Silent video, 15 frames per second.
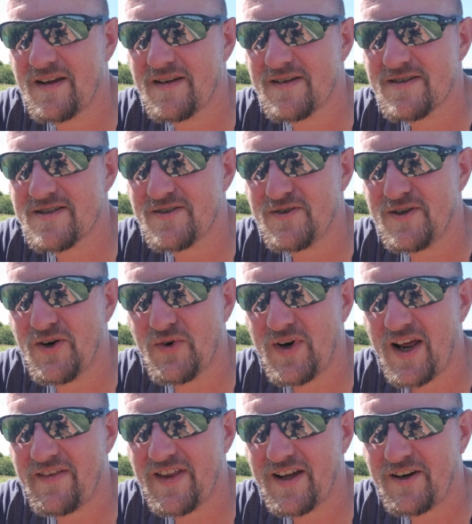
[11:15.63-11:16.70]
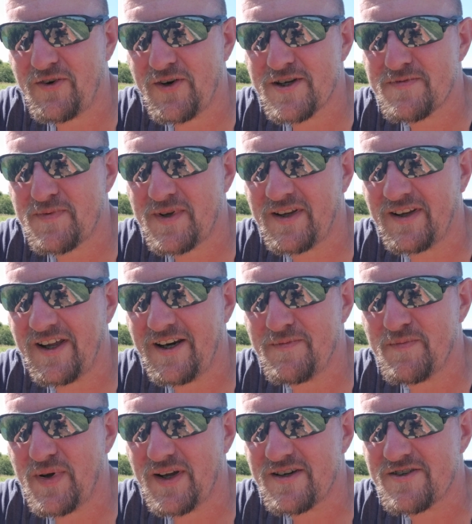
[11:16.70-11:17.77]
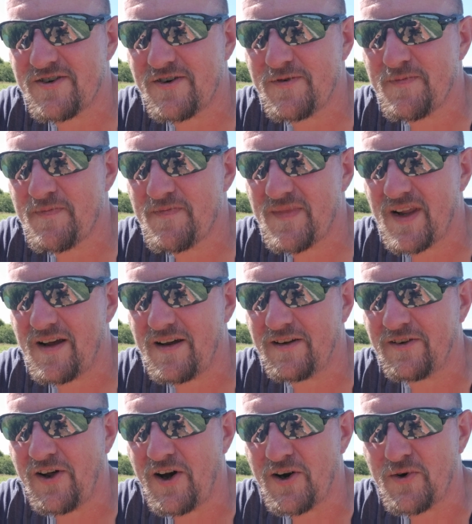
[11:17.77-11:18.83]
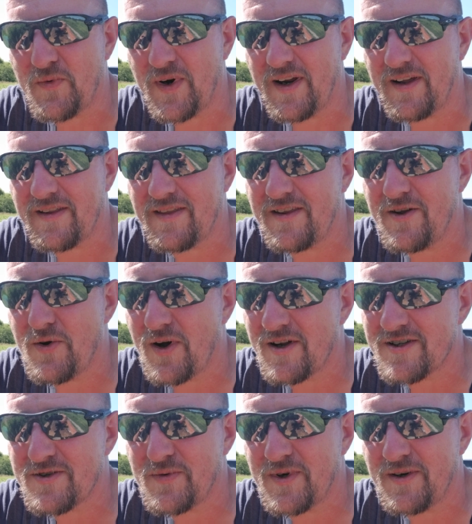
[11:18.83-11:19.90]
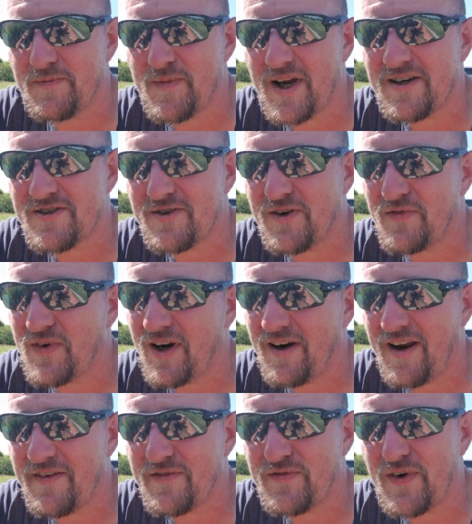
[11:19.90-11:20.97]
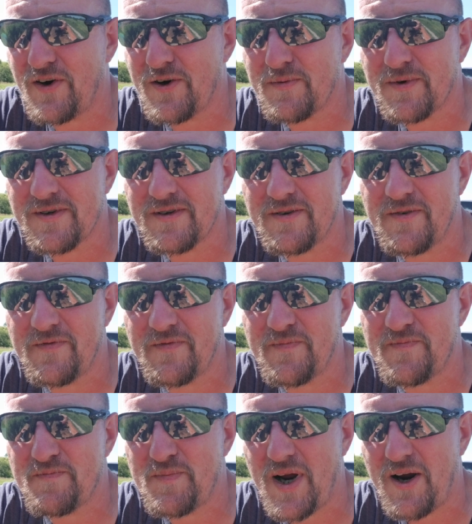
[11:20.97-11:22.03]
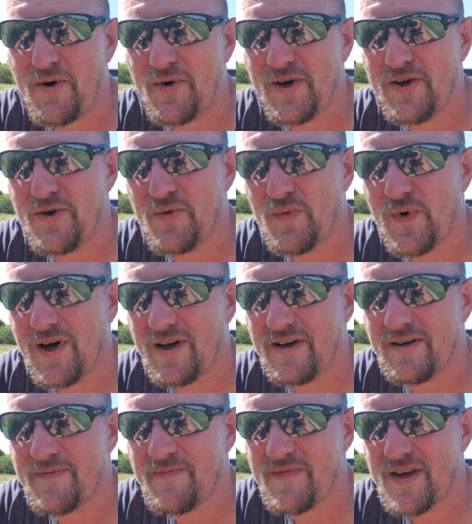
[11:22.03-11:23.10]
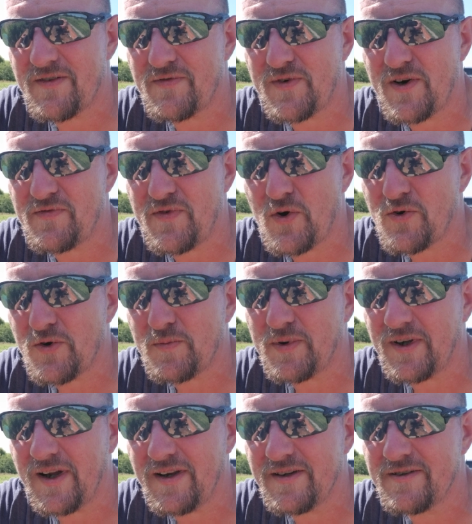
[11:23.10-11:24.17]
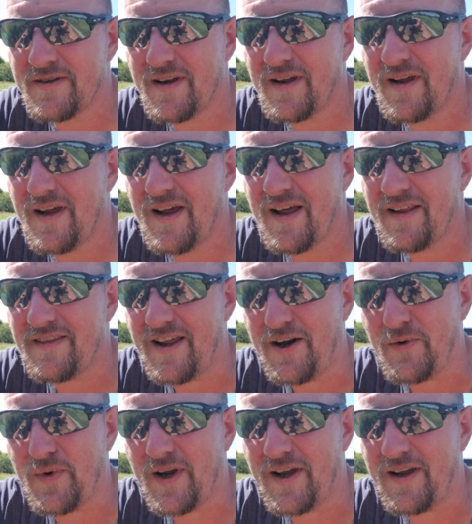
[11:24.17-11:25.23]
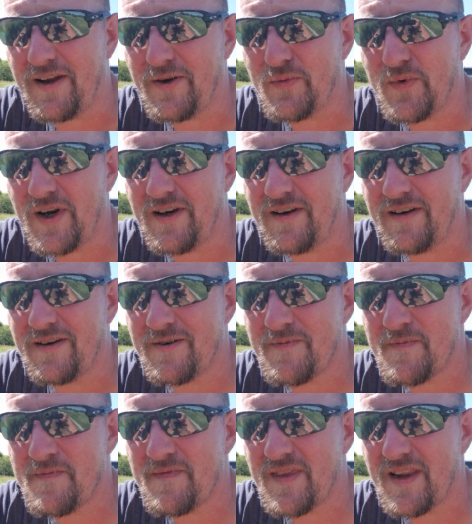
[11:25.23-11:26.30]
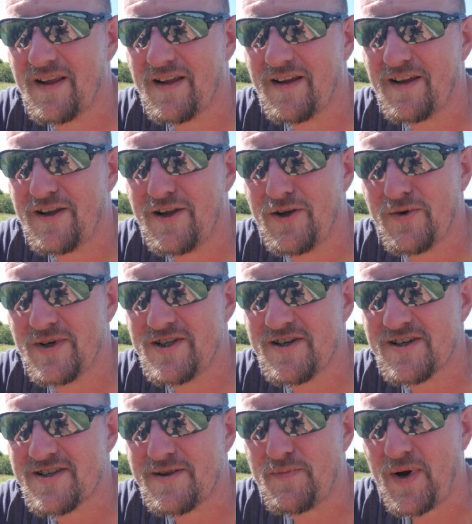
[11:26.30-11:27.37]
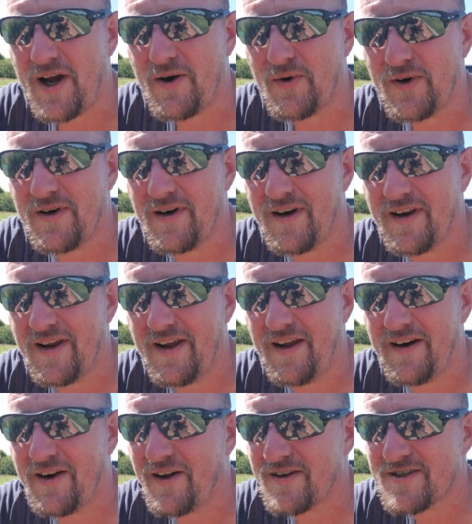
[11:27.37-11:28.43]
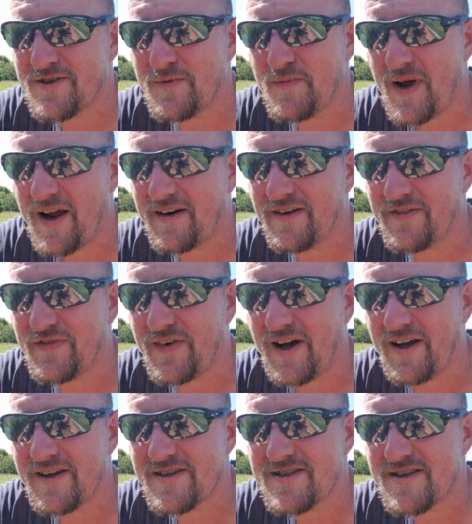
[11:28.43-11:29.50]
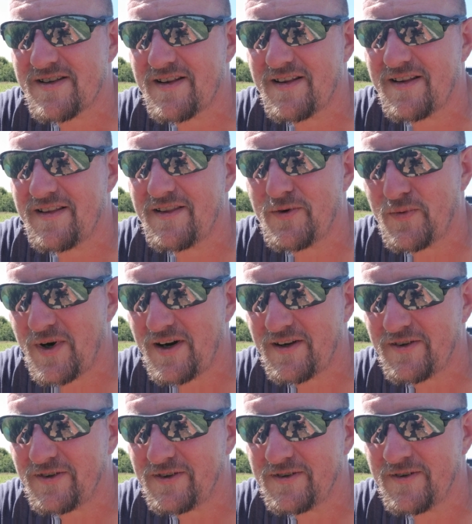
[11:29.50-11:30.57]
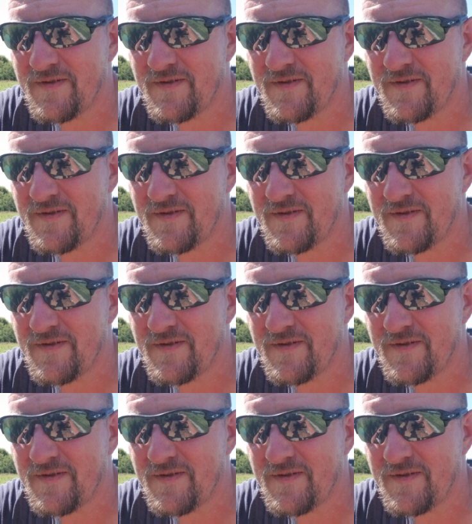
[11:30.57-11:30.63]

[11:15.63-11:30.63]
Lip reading: so you don't have that crisp, clean picture. Along with, you also want to make sure, if you're going to have a variable power, you want front focal plane. That way when you adjust the power, it also magnifies the reticle,